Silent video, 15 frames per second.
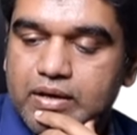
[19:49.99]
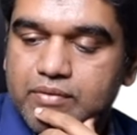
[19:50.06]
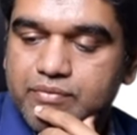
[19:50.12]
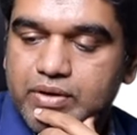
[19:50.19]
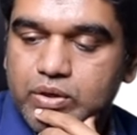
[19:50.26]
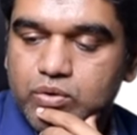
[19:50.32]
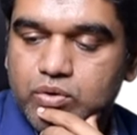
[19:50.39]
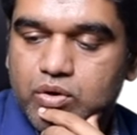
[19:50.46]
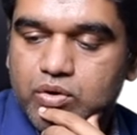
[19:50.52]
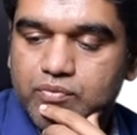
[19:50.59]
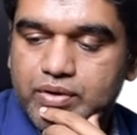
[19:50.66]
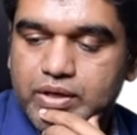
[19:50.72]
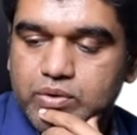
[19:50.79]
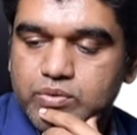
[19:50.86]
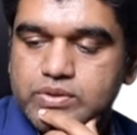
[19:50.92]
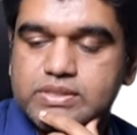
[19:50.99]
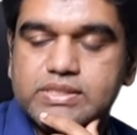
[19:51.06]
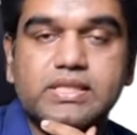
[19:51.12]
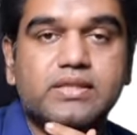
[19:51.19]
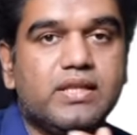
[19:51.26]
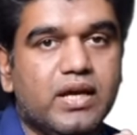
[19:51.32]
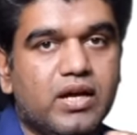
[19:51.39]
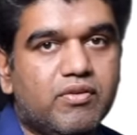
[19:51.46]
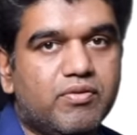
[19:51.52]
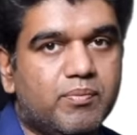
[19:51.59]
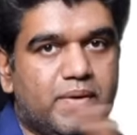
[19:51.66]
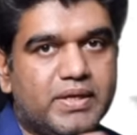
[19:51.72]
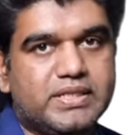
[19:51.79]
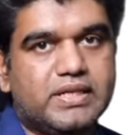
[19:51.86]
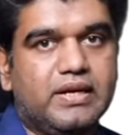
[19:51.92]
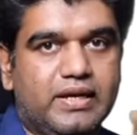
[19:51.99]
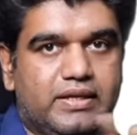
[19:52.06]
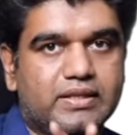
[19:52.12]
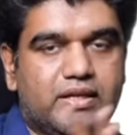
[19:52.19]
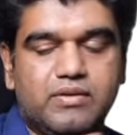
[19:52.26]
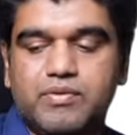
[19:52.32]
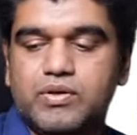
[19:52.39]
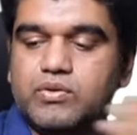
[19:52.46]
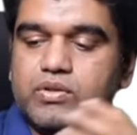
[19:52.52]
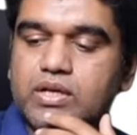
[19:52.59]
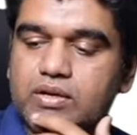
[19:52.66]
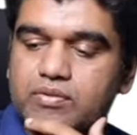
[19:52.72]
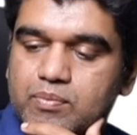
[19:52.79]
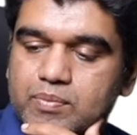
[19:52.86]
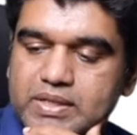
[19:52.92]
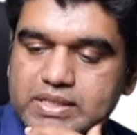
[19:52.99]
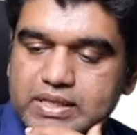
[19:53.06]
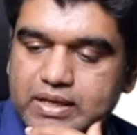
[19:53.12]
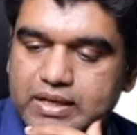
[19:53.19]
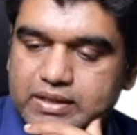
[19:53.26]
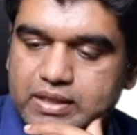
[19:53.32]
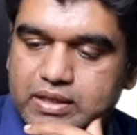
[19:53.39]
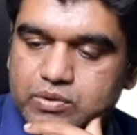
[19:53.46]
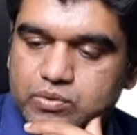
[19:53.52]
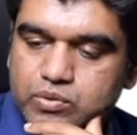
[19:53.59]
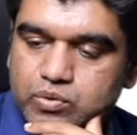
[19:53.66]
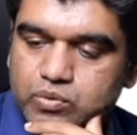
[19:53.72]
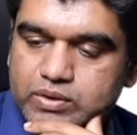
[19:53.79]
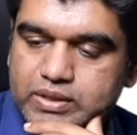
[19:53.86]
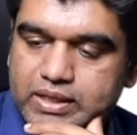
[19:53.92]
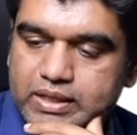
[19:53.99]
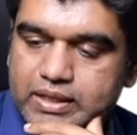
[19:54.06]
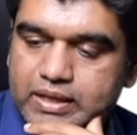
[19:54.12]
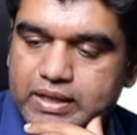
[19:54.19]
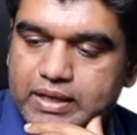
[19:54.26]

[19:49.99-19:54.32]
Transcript: when you when you think of a patient like that when you think of a patient like that you know that